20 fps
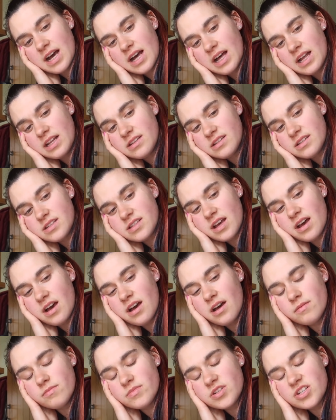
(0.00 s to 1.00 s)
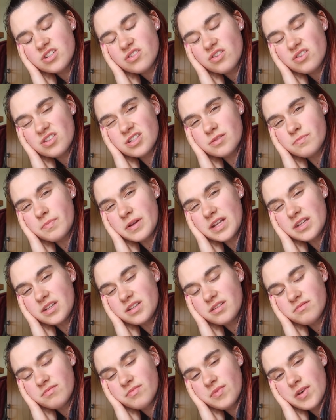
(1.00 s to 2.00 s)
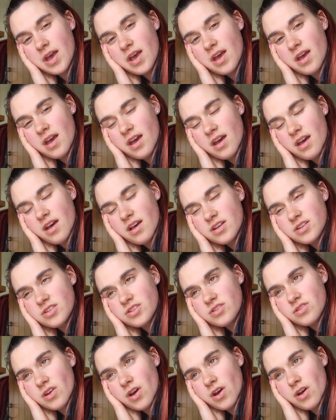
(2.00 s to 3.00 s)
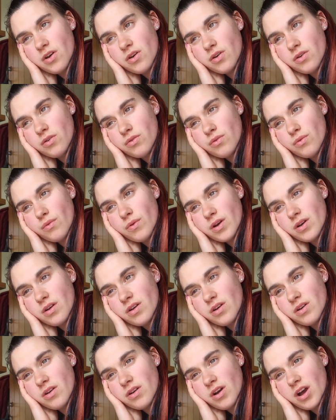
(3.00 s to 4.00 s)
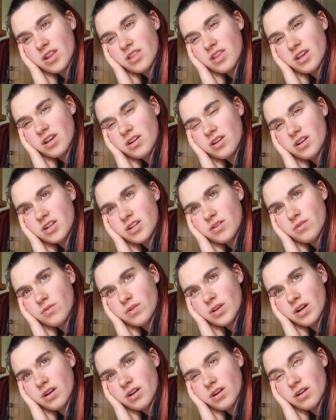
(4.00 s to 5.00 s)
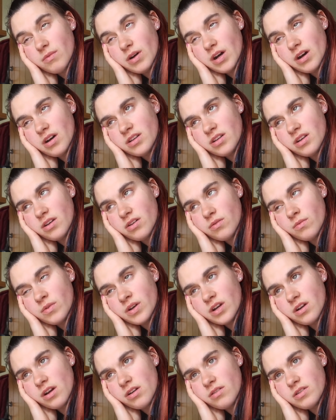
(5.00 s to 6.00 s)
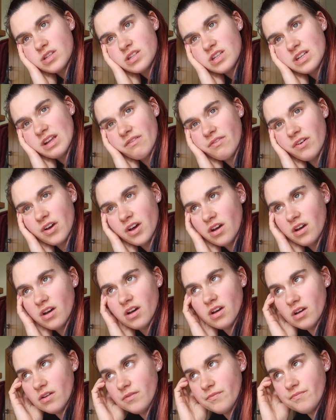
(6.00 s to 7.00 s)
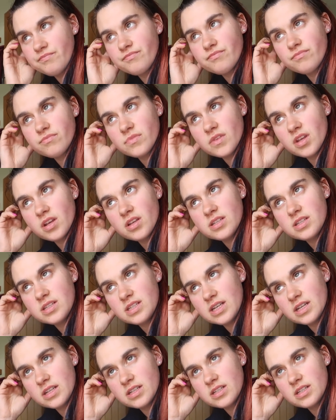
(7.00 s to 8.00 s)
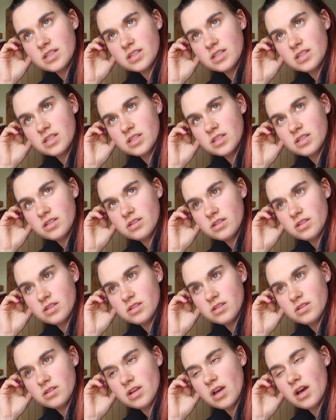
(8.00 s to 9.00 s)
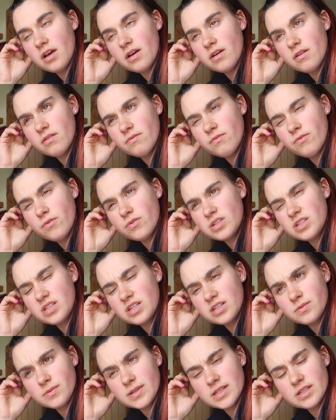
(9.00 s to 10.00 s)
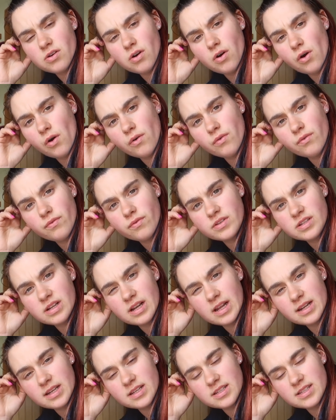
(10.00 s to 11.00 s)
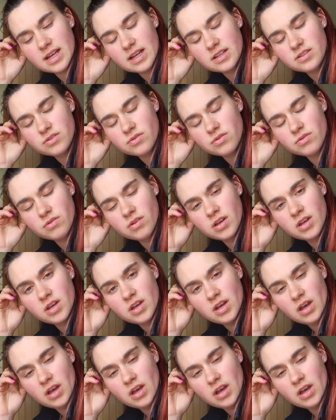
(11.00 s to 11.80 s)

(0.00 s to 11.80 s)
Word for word: and um, she's got a splint so I think we are well I know we're going to give her six uh, four to six weeks off to let it settle